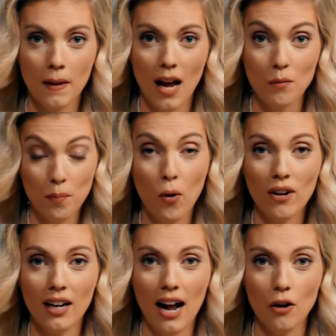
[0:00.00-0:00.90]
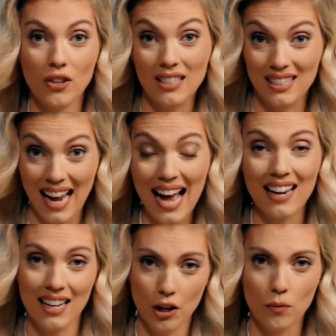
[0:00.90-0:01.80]
and we pointed out the
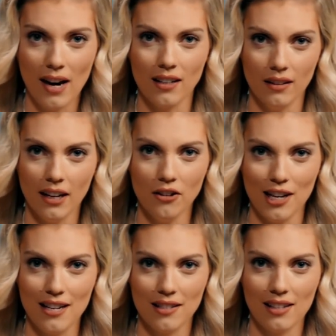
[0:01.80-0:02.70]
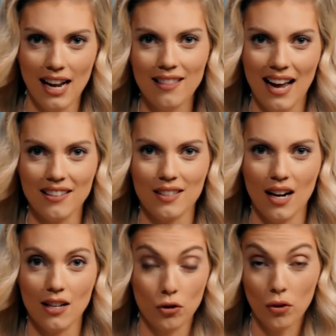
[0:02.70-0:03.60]
data irregularities in that
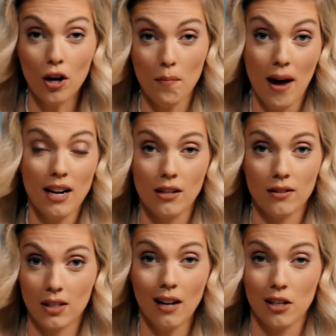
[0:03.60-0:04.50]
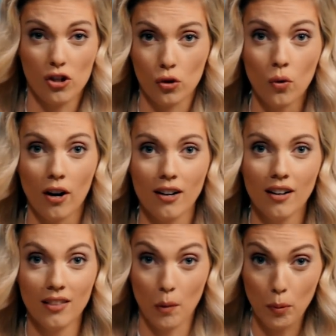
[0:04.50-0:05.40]
study. So there are many studies, sure,
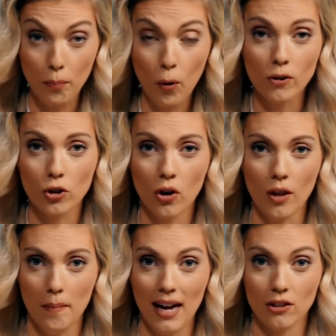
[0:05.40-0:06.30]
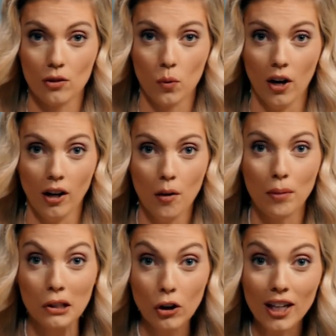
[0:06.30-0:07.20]
that purport to show that masks work,
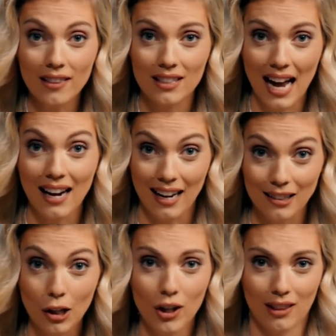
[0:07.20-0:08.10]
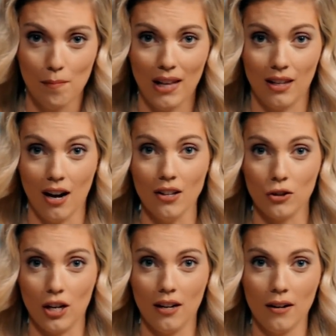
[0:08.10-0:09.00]
but look at the data and look at the
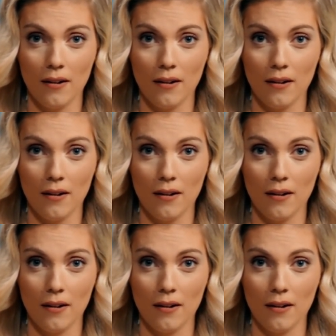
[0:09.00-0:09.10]
methodology.